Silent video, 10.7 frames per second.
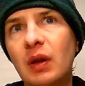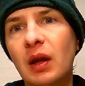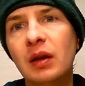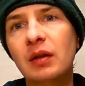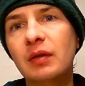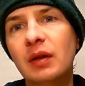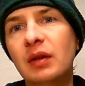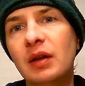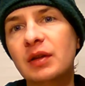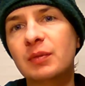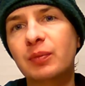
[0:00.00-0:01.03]
anything
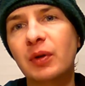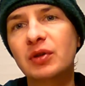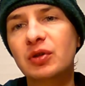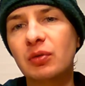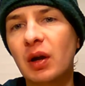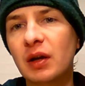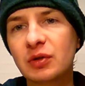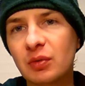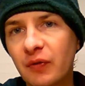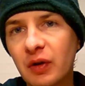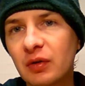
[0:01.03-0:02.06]
that's
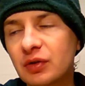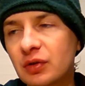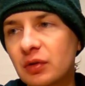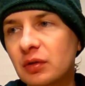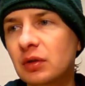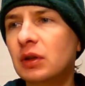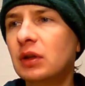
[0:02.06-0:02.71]
pressurized with aerosol.